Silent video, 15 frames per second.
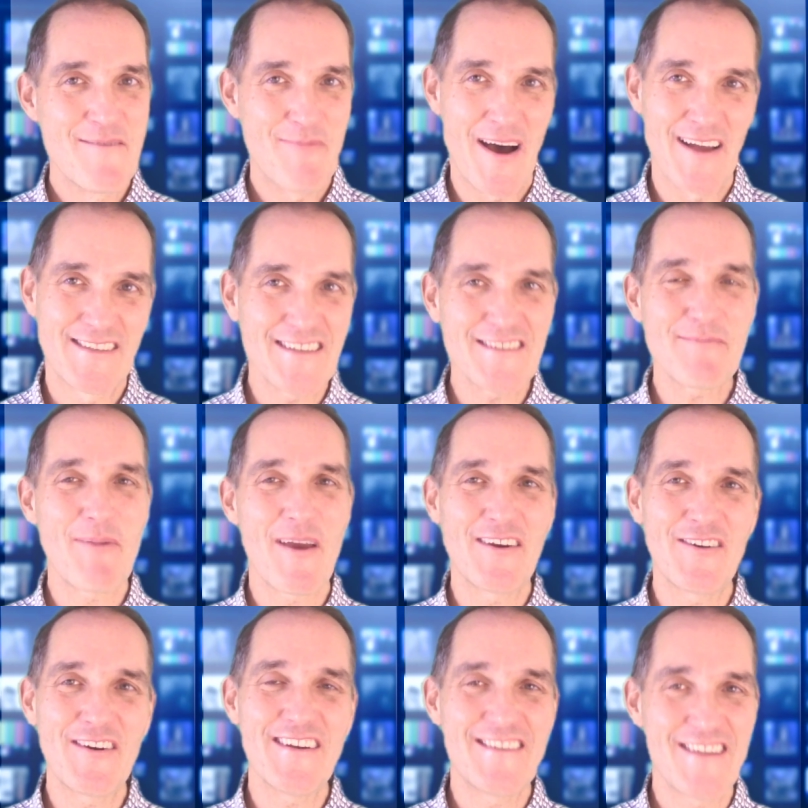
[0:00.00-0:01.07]

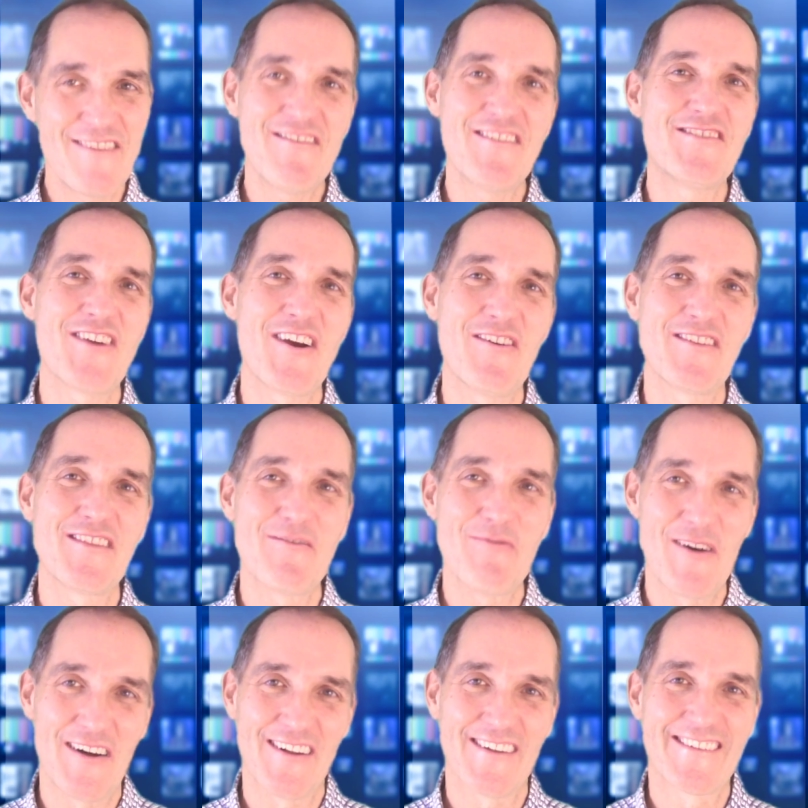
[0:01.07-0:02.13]
participatory TV show in the
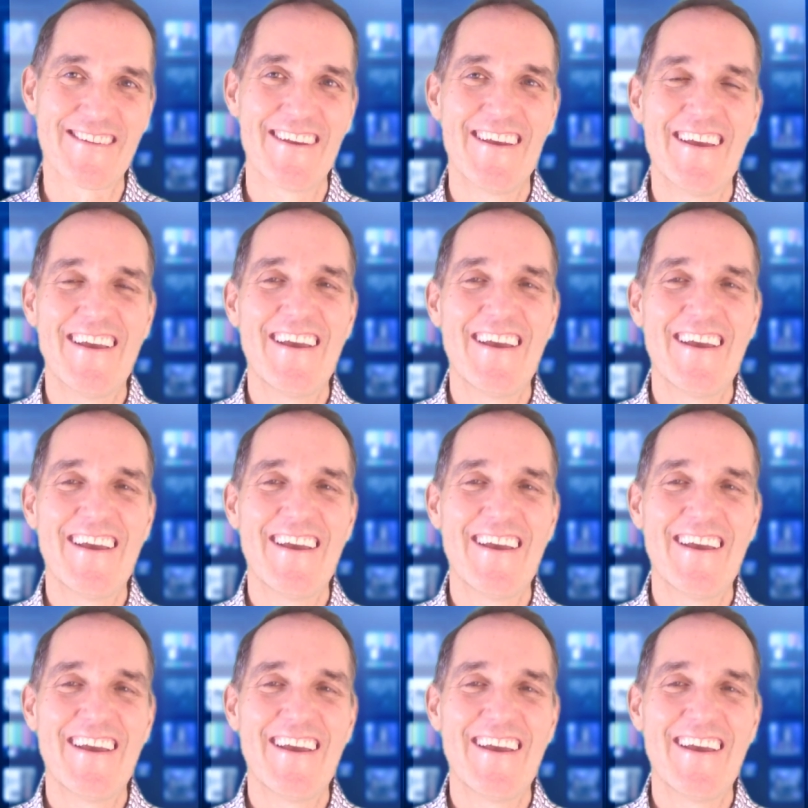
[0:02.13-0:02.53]
world.